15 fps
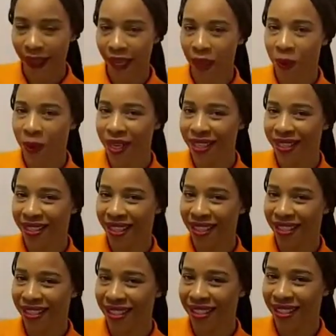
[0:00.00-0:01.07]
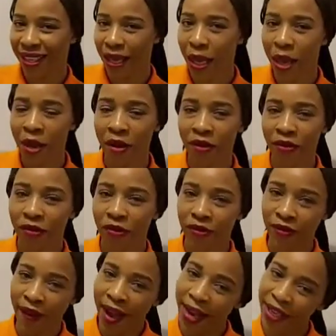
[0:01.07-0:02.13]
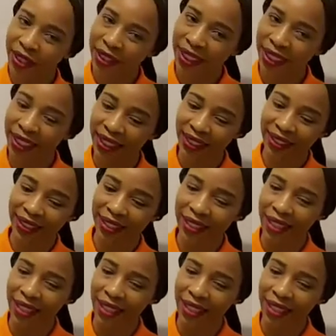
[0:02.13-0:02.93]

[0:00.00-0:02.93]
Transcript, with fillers: And what is this? Violin.